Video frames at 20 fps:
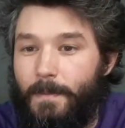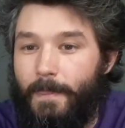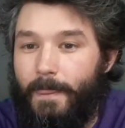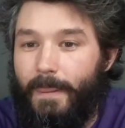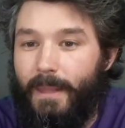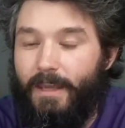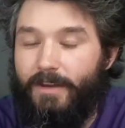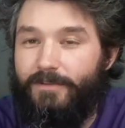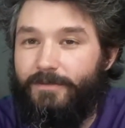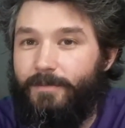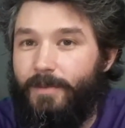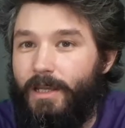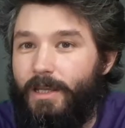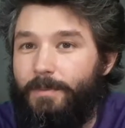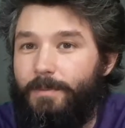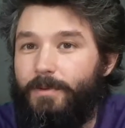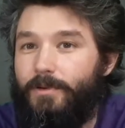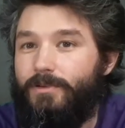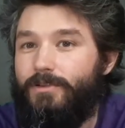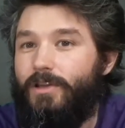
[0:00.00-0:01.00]
if
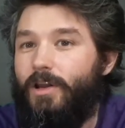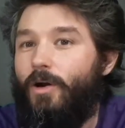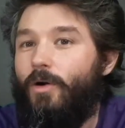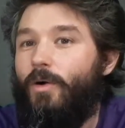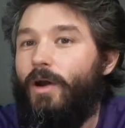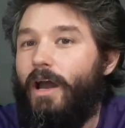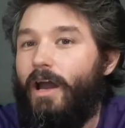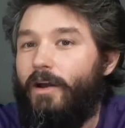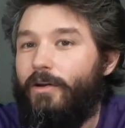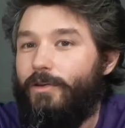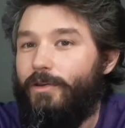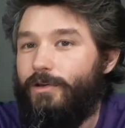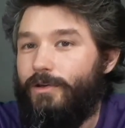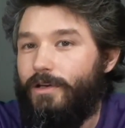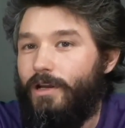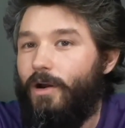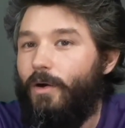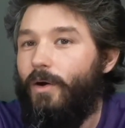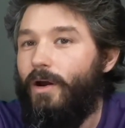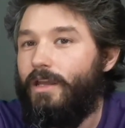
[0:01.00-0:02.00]
people know how you're
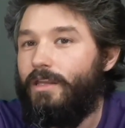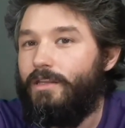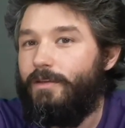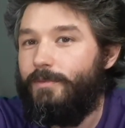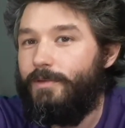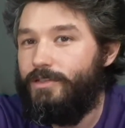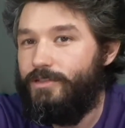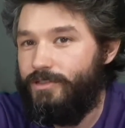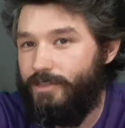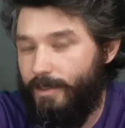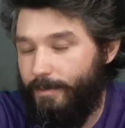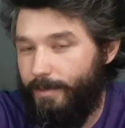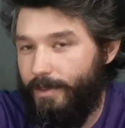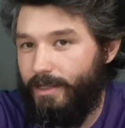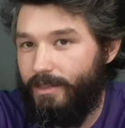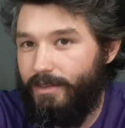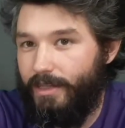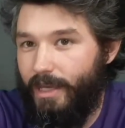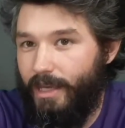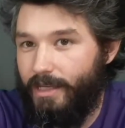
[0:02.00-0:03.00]
going to be
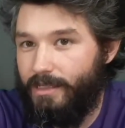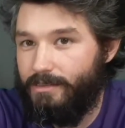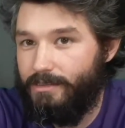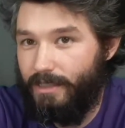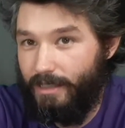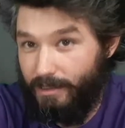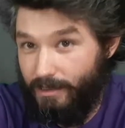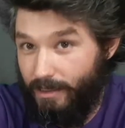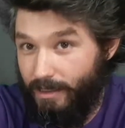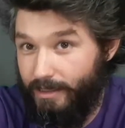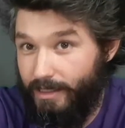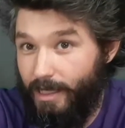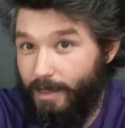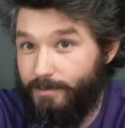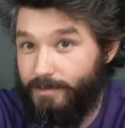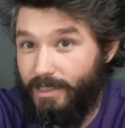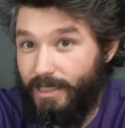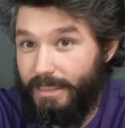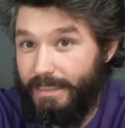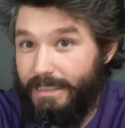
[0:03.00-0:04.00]
shipping things, like a lot of
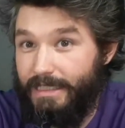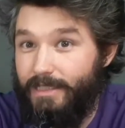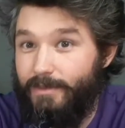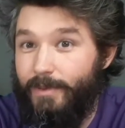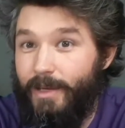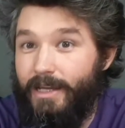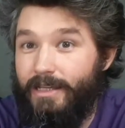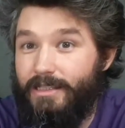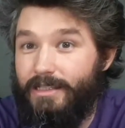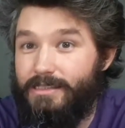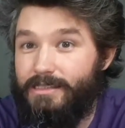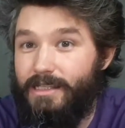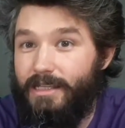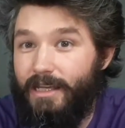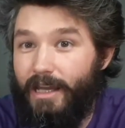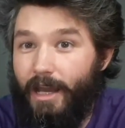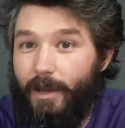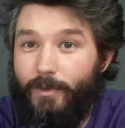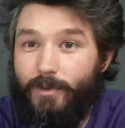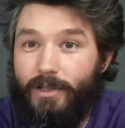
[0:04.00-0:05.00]
times on eBay
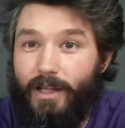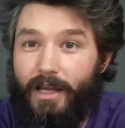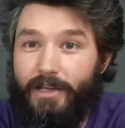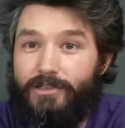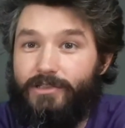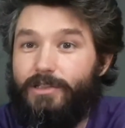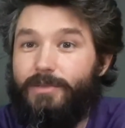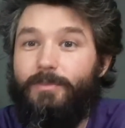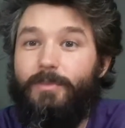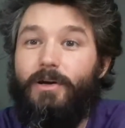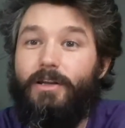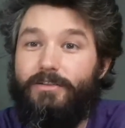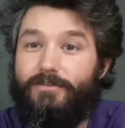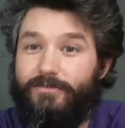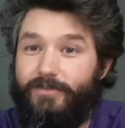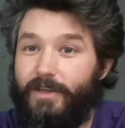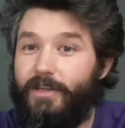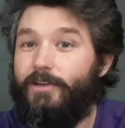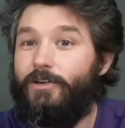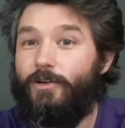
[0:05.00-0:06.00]
listing, I will actually put
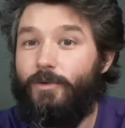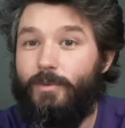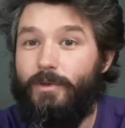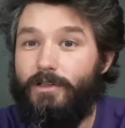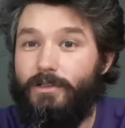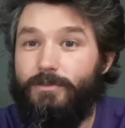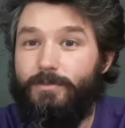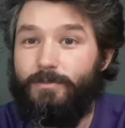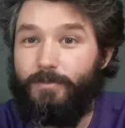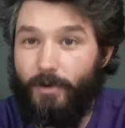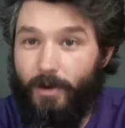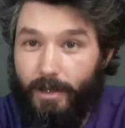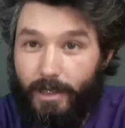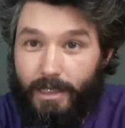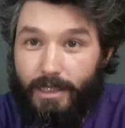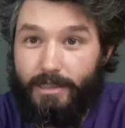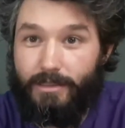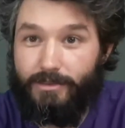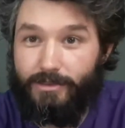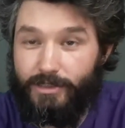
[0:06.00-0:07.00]
figure will
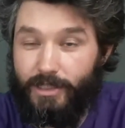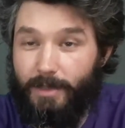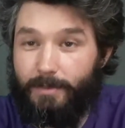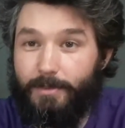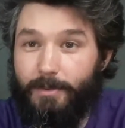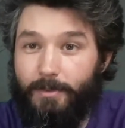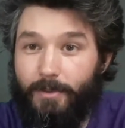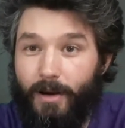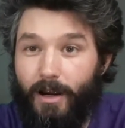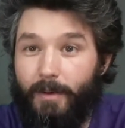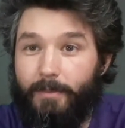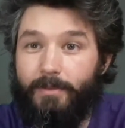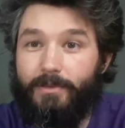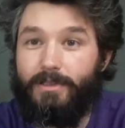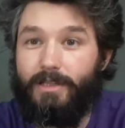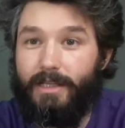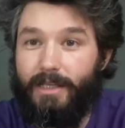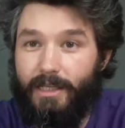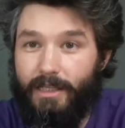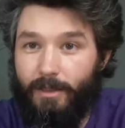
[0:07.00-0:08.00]
be shipped
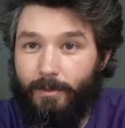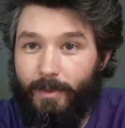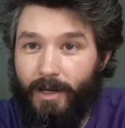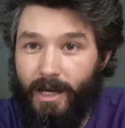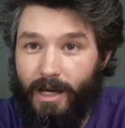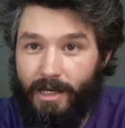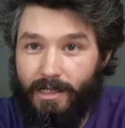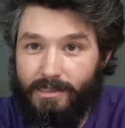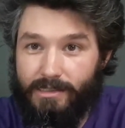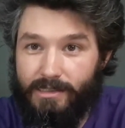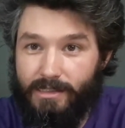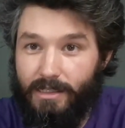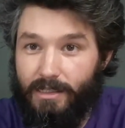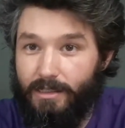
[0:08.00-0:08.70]
properly in a box.